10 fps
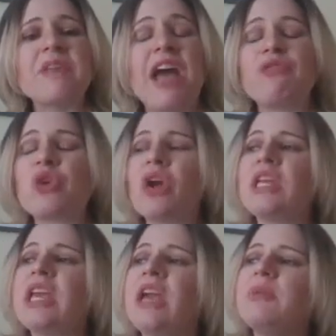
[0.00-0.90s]
After all,
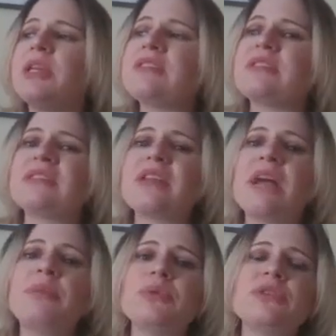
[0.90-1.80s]
he came to his
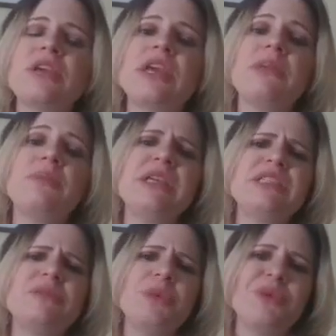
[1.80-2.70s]
disciples saying,
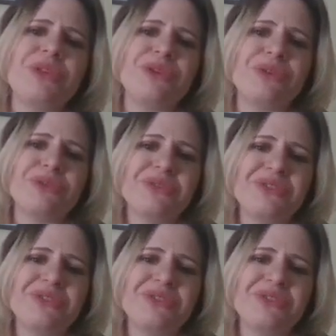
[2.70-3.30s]
"Peace be with you."